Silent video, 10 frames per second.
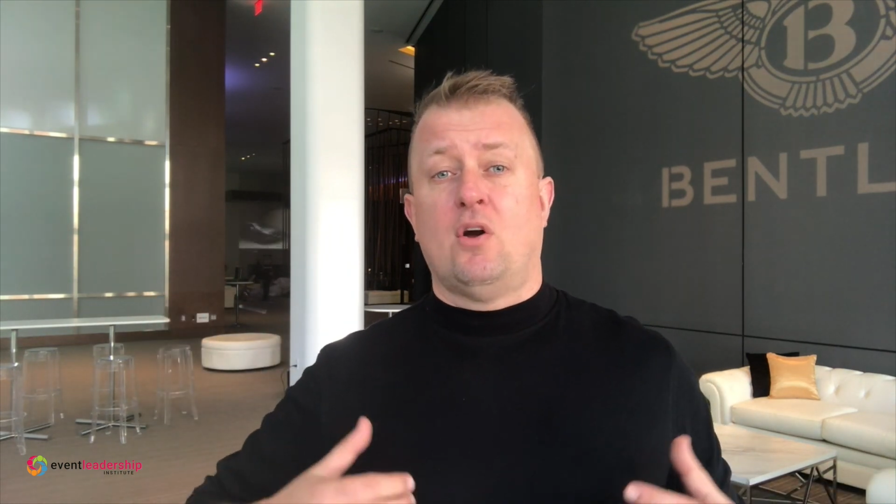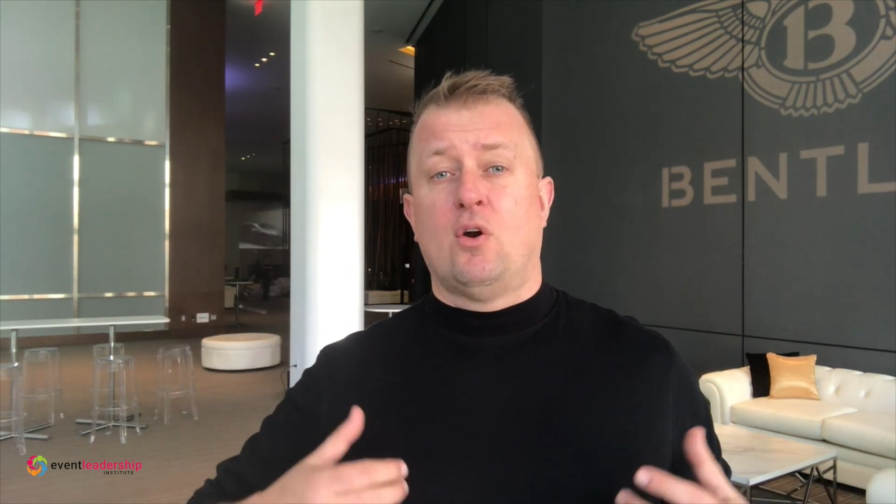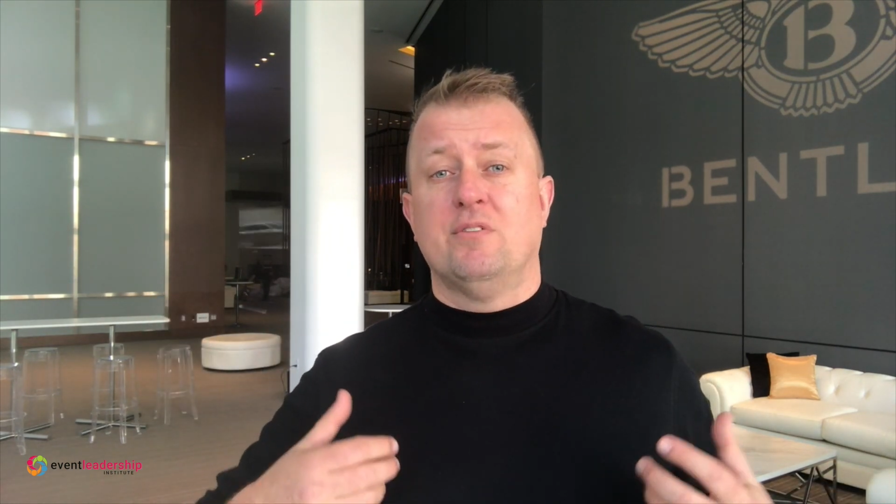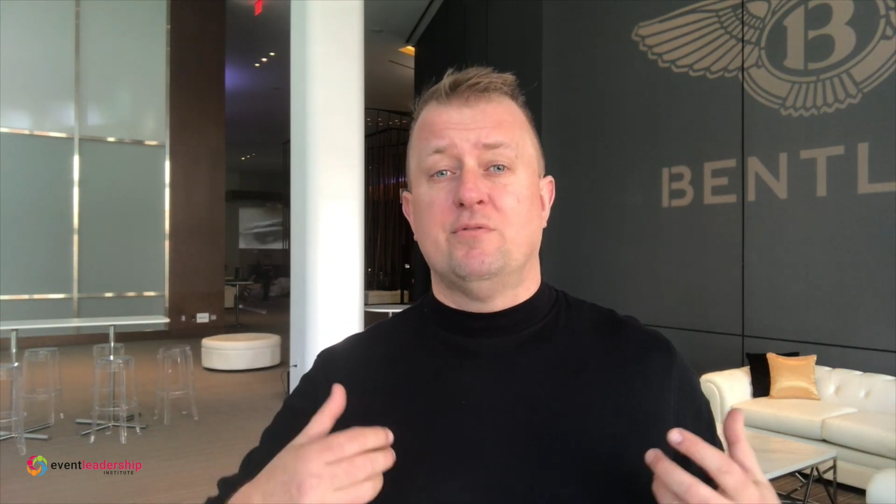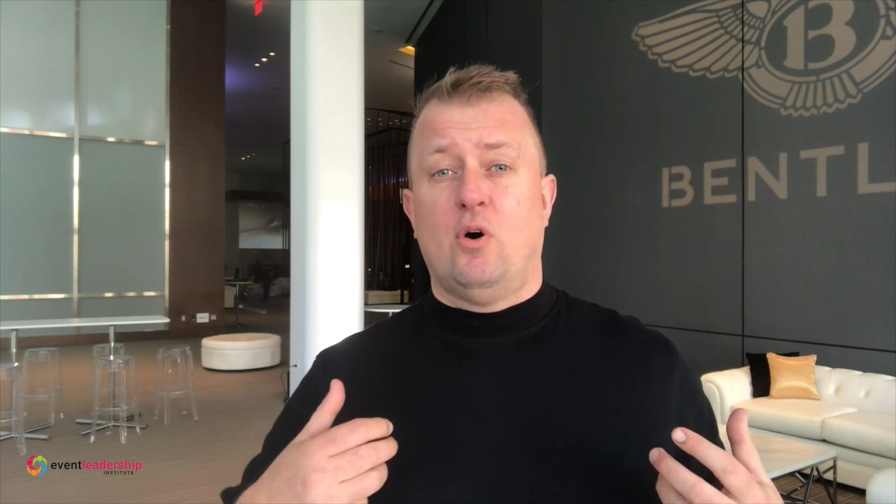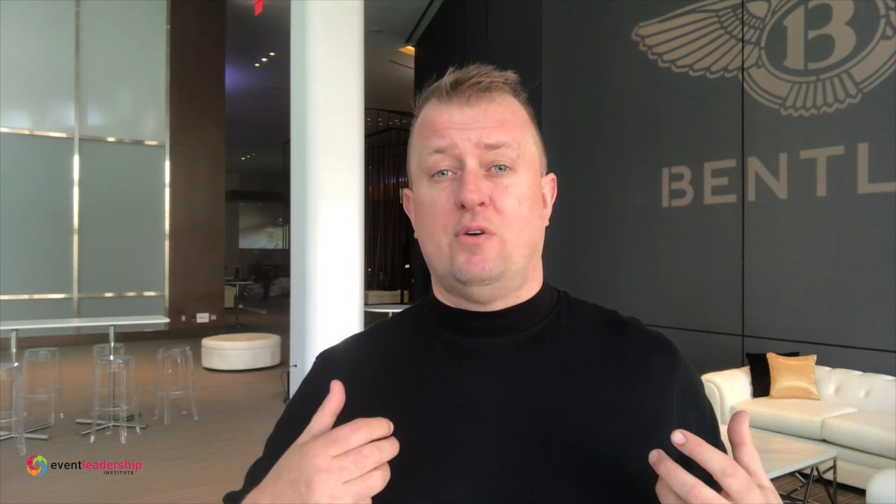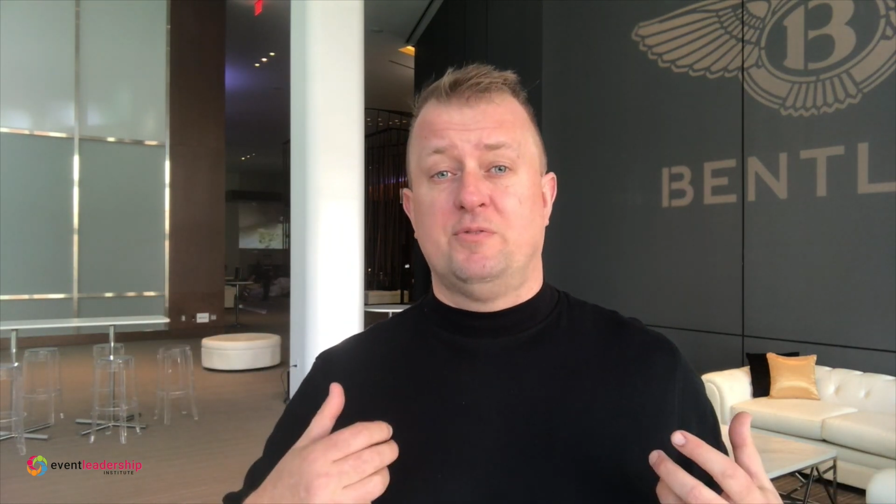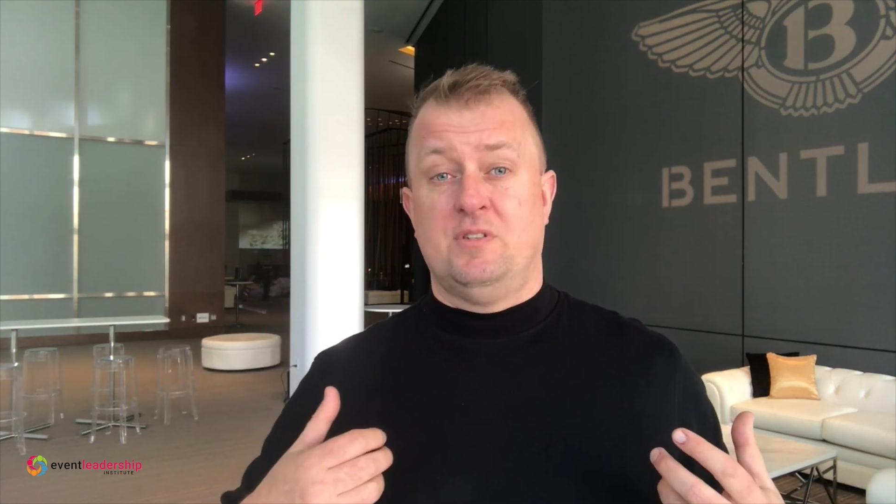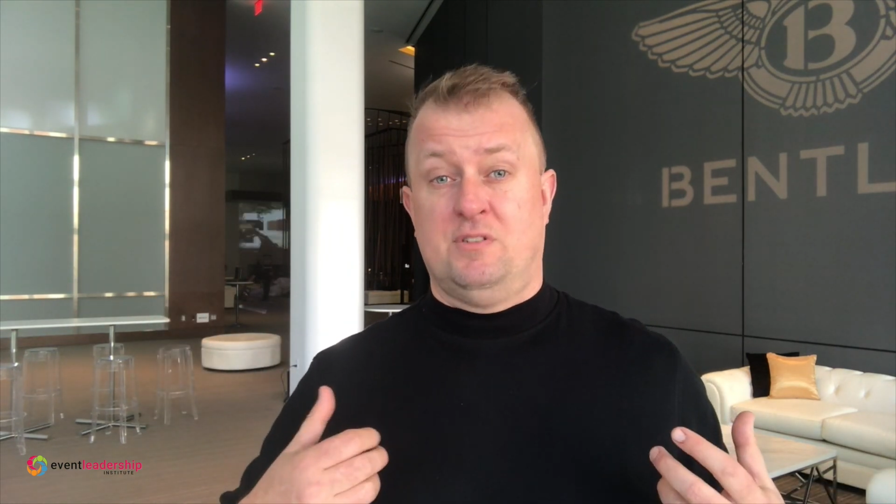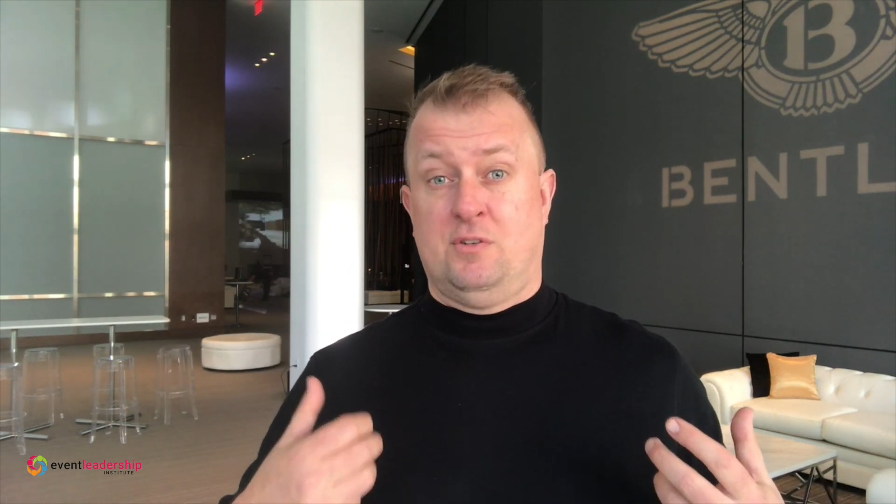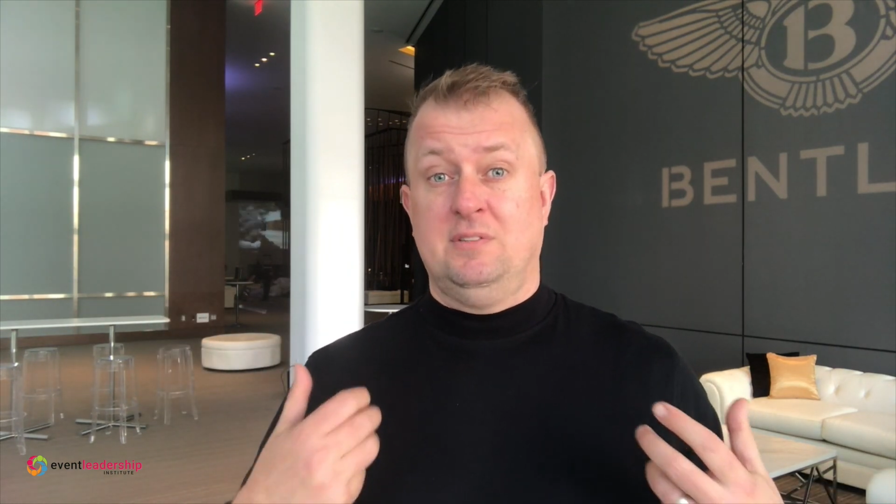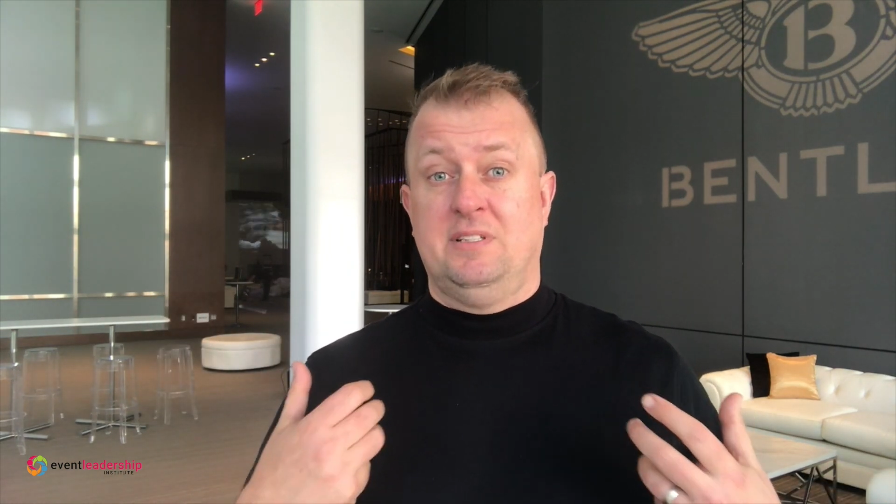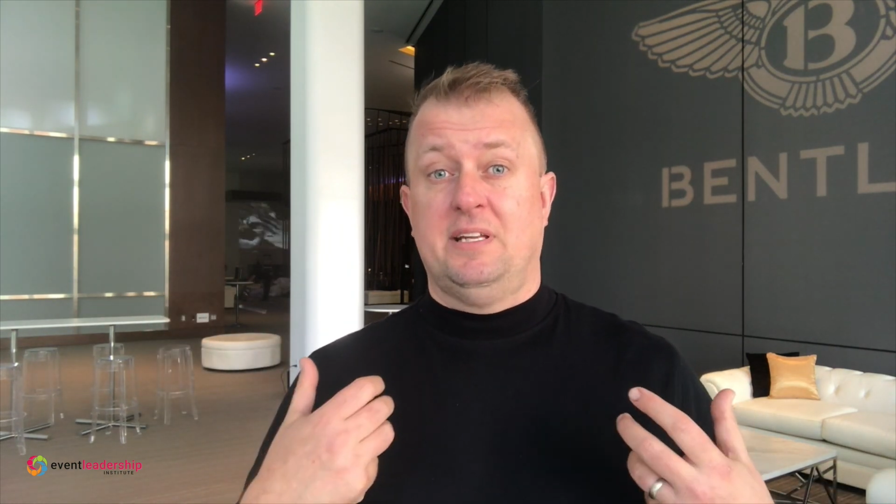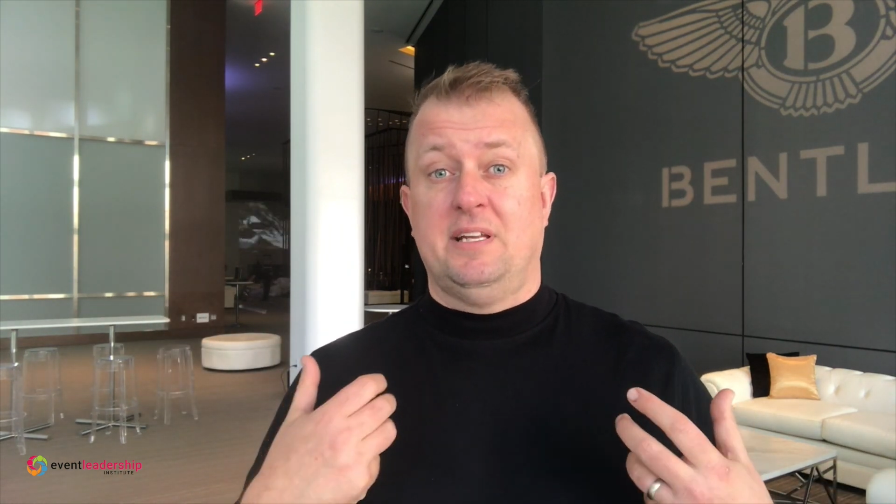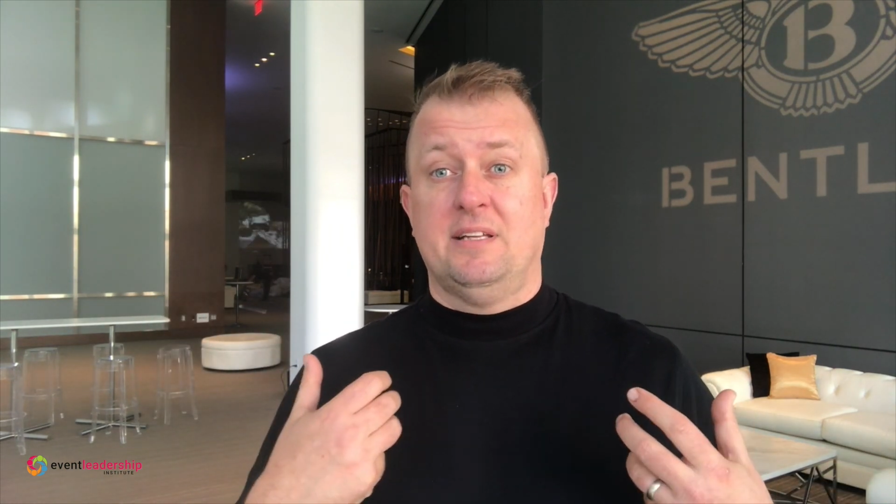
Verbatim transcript: are involved certainly